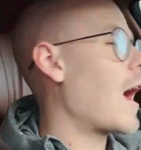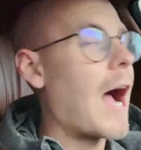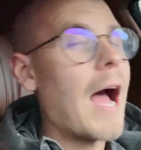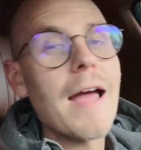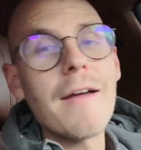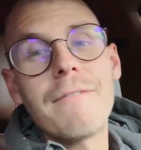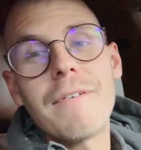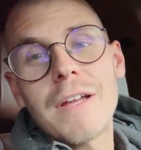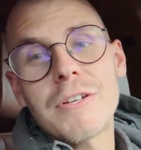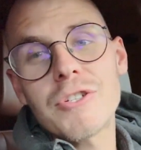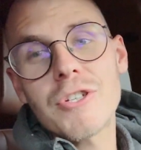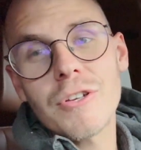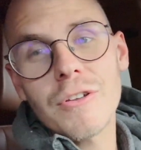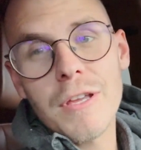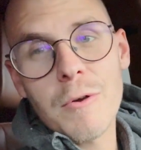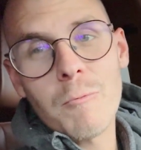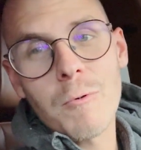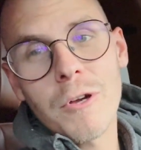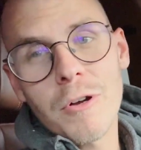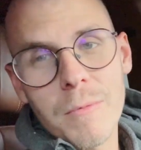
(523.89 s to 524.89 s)
I
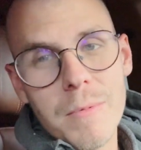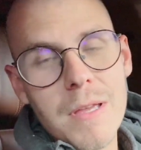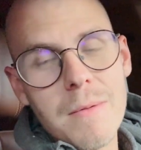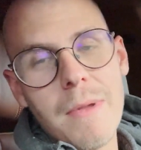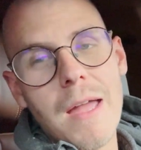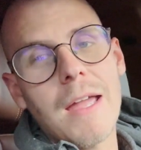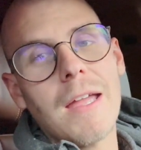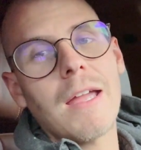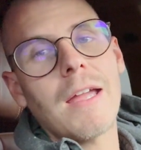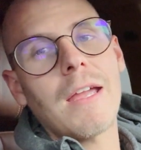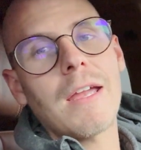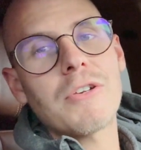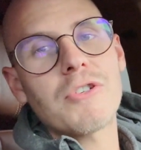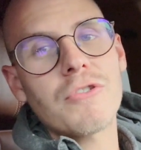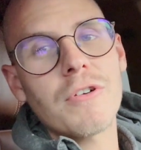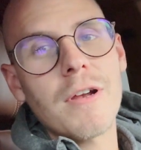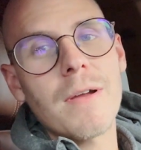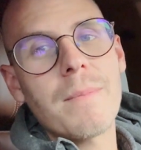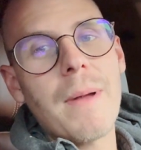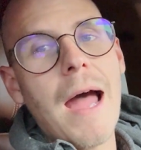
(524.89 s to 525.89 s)
eventually will be making a
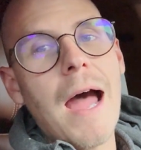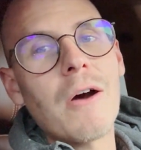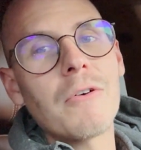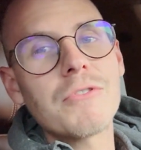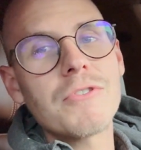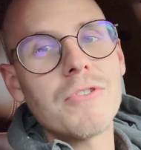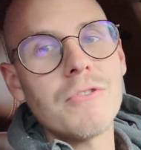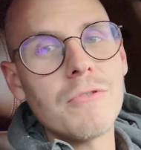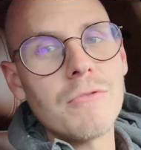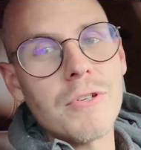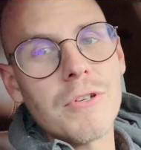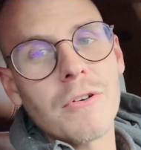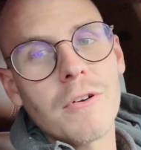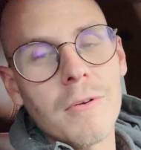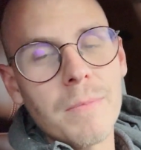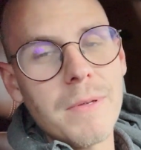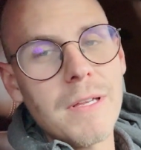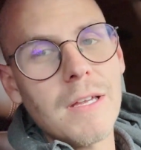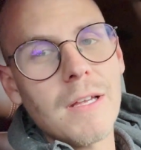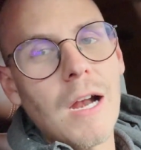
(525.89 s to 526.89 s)
trip out to
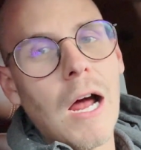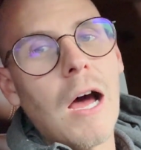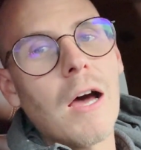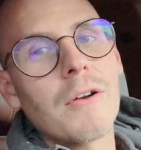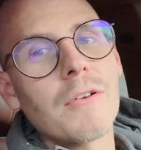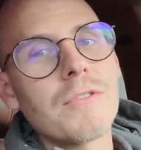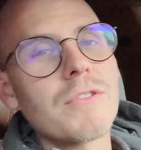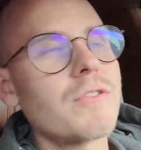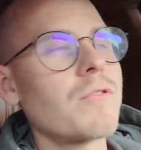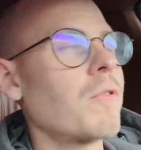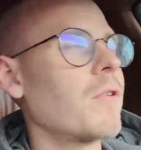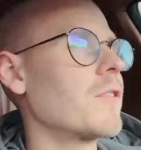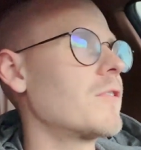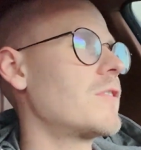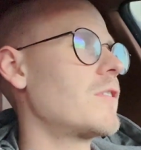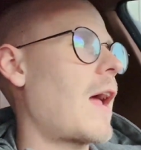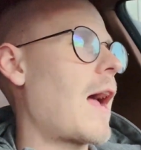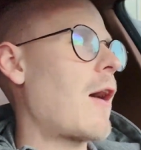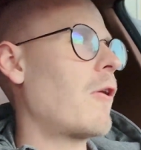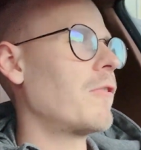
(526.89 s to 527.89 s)
European Auto
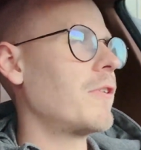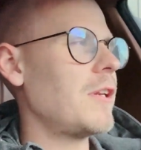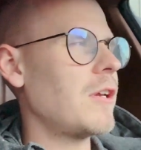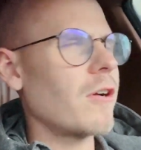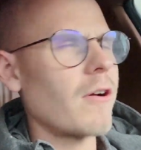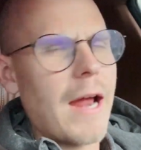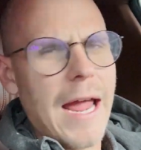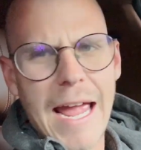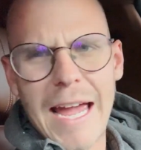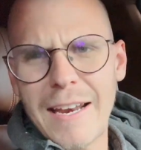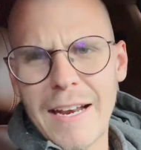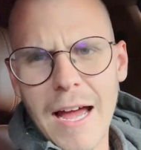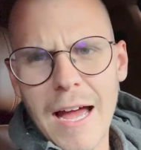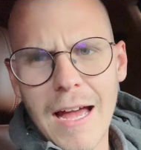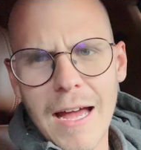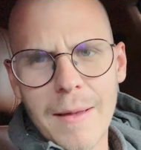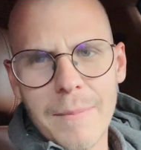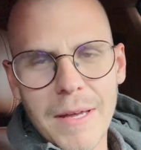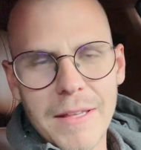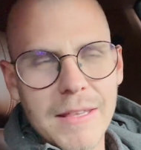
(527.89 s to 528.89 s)
Source out near
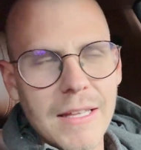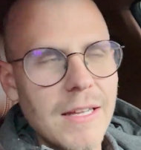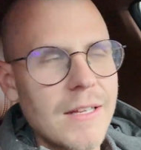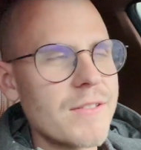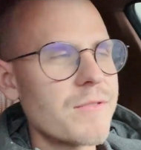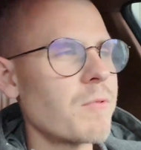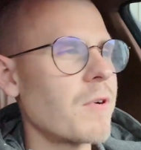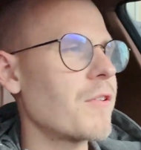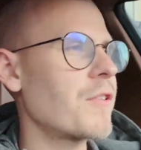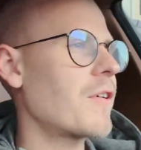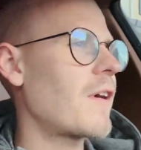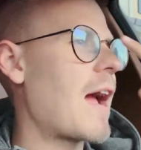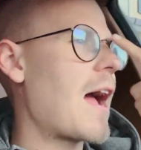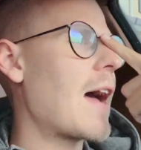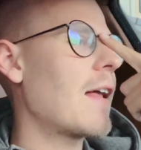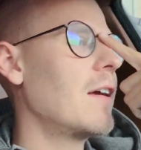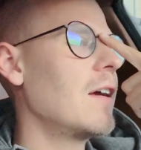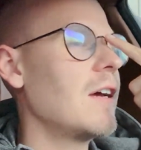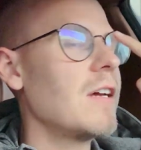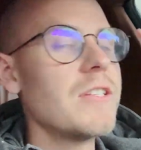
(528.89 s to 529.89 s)
Anaheim, I think is where they're
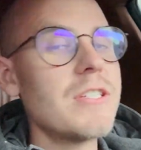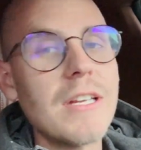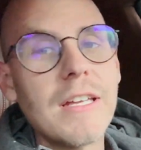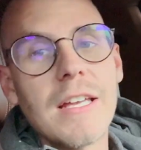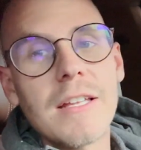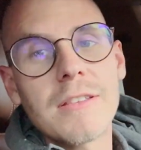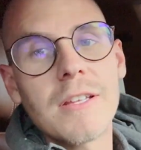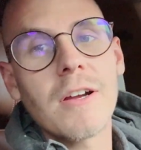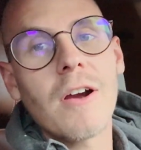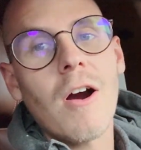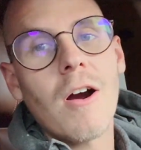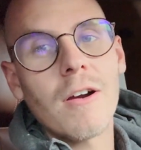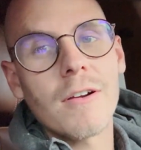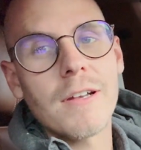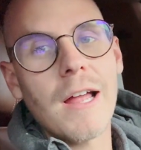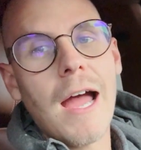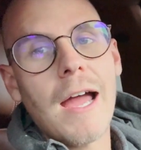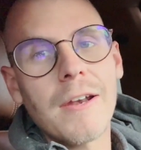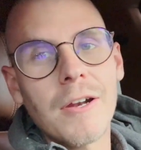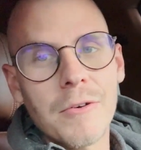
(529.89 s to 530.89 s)
at, to get the car
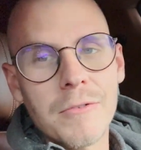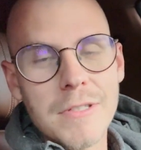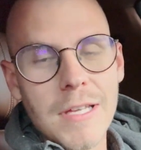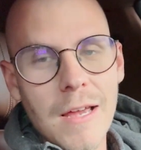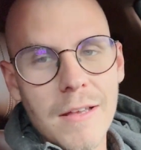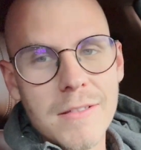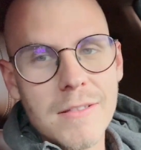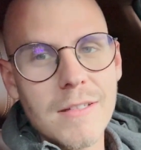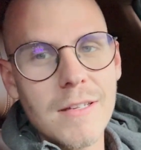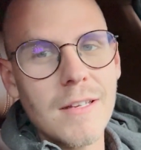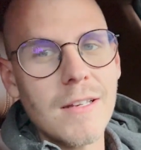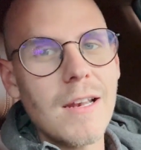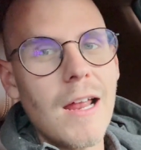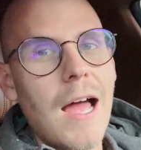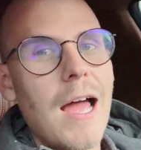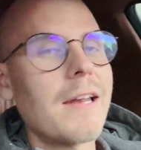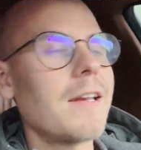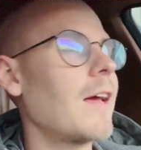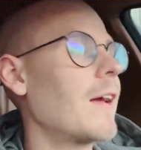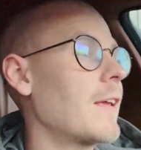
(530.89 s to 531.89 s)
dyno tested.
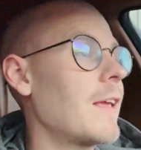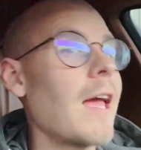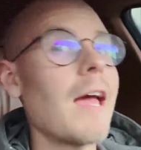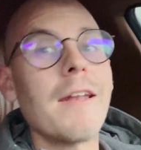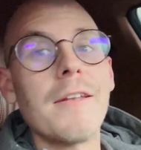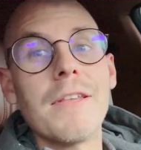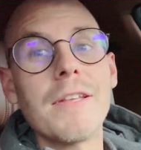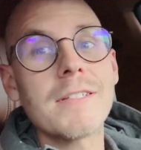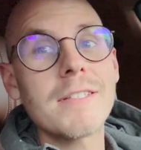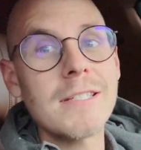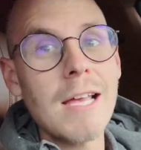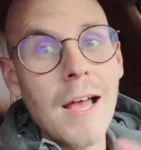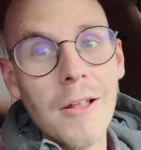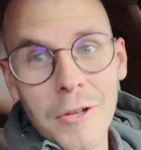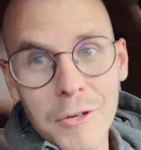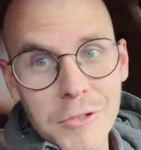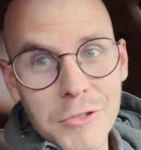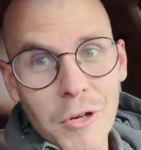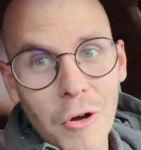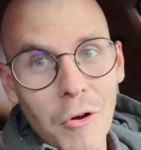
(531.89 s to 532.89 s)
Again, the
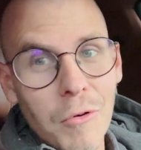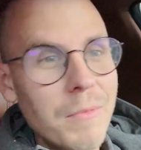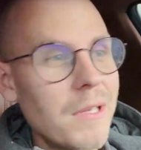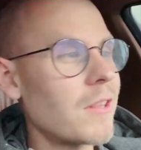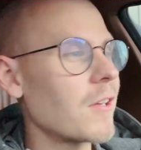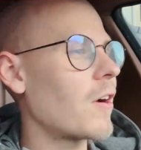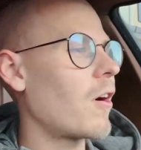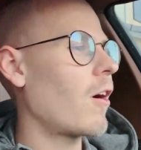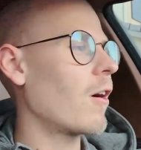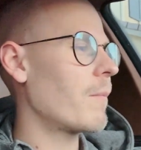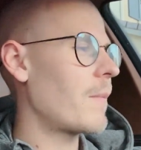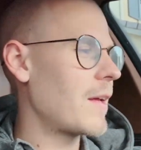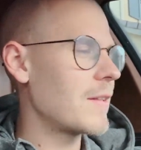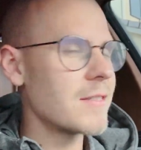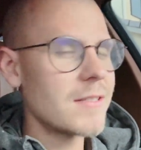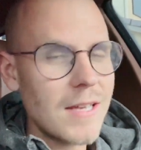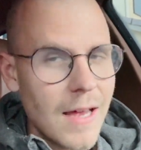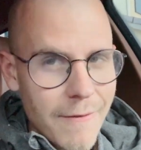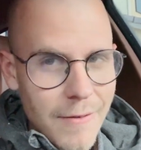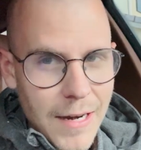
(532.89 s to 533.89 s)
seller told me the car made
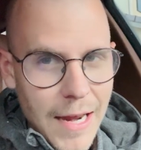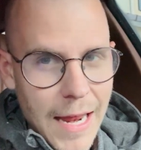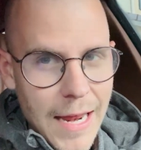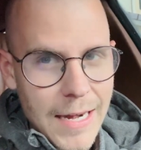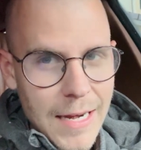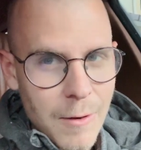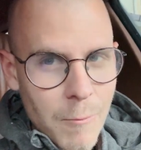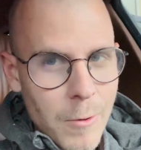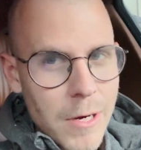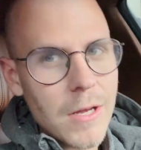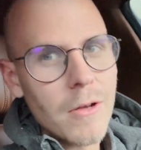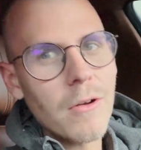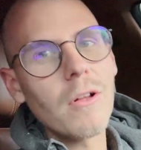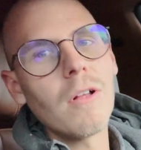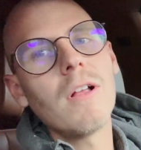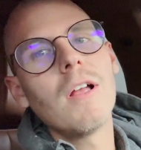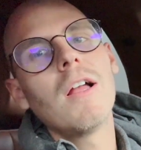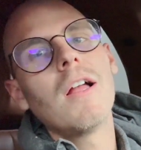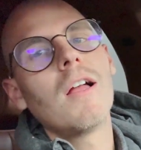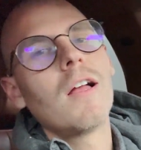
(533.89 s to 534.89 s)
780 wheel.